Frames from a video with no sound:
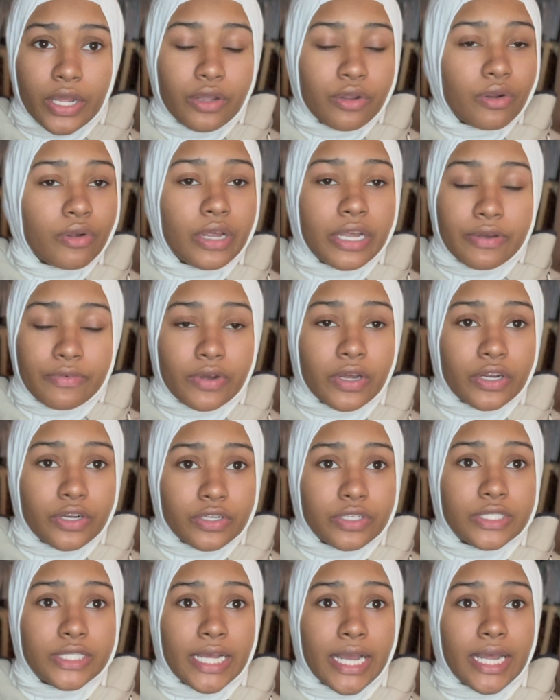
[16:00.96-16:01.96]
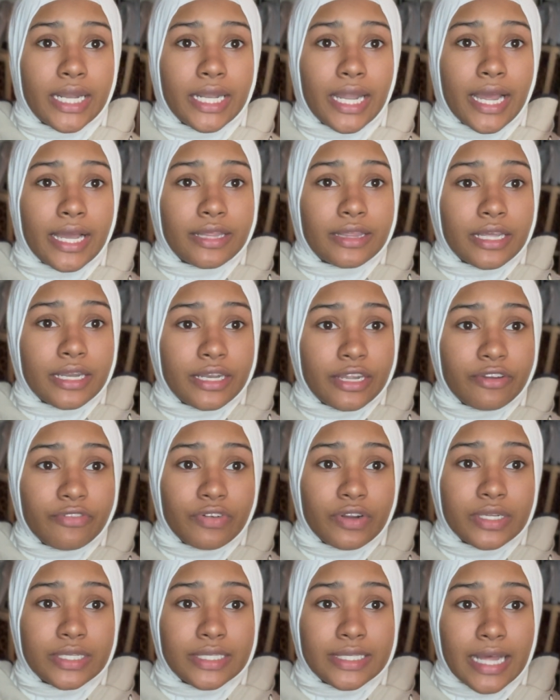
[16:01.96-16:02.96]
You don't even understand like the
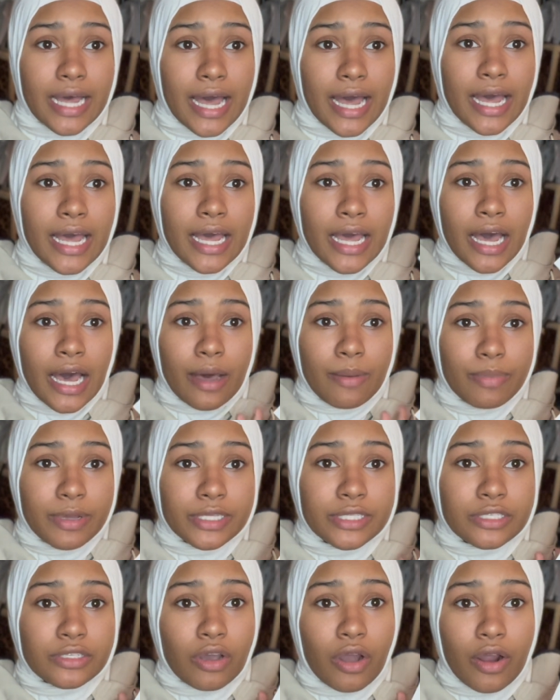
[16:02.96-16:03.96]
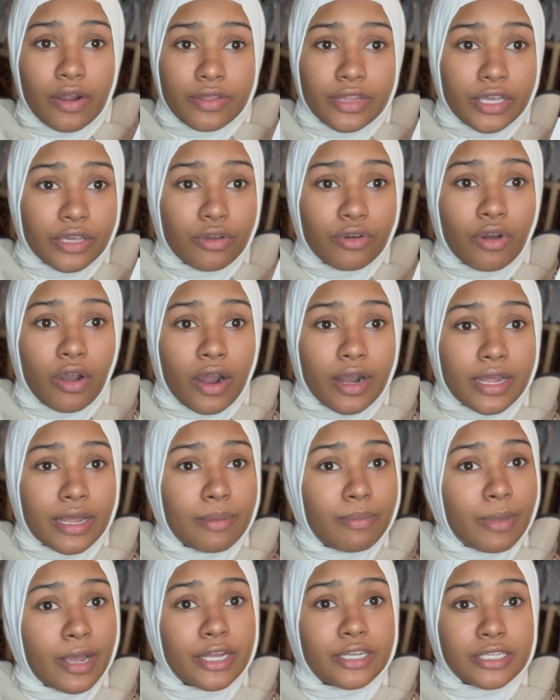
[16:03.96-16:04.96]
difference that a business card, thank you card can
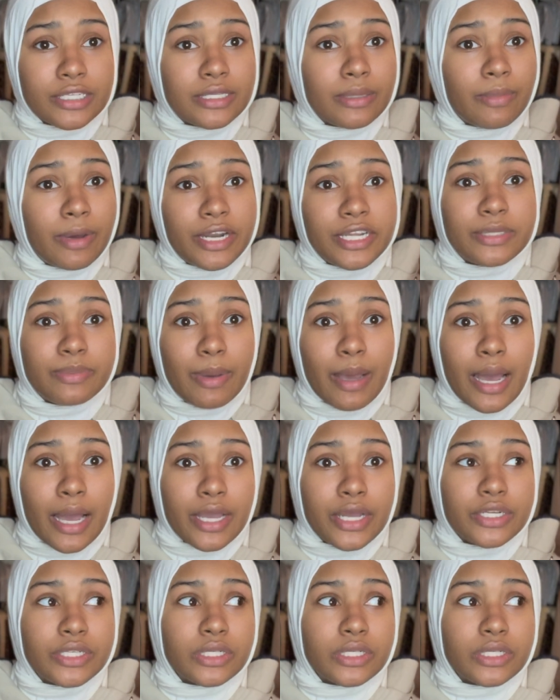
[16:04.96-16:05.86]
make to somebody's package.